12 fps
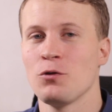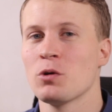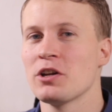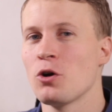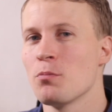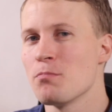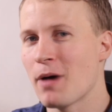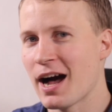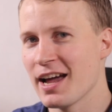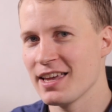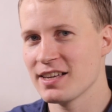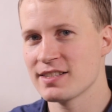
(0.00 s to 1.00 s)
If you want to know
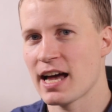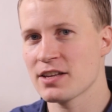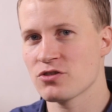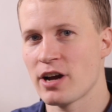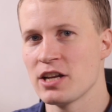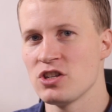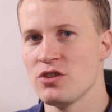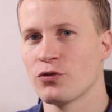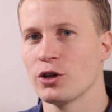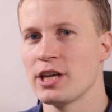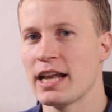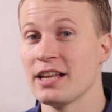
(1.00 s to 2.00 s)
my exact strategy
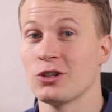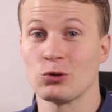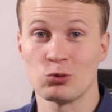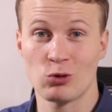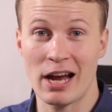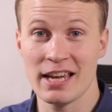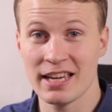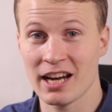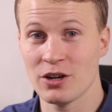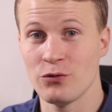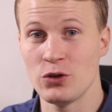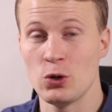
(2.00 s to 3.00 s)
for getting the right
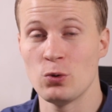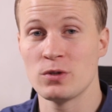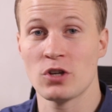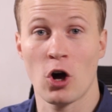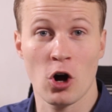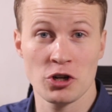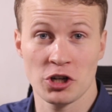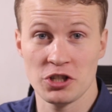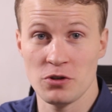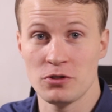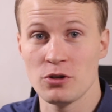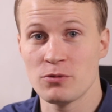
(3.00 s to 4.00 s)
kind of views on your
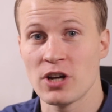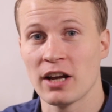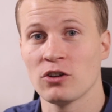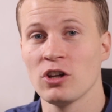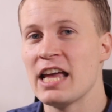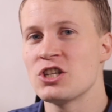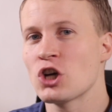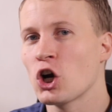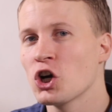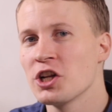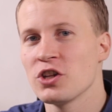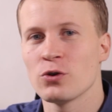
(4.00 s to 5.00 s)
YouTube channel and
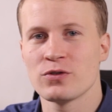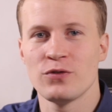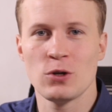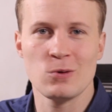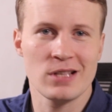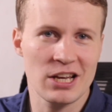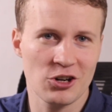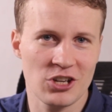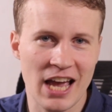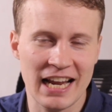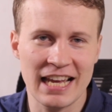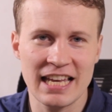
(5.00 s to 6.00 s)
turning those views that you're
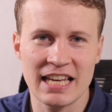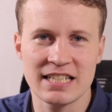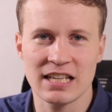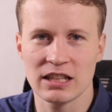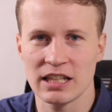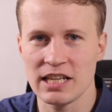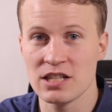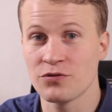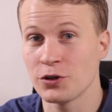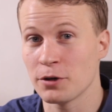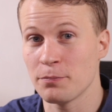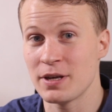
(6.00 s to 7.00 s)
getting into leads
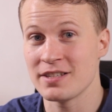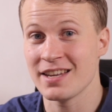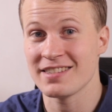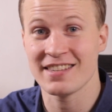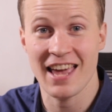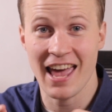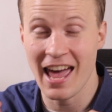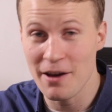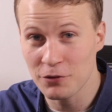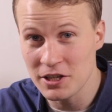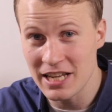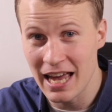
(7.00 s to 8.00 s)
for your business every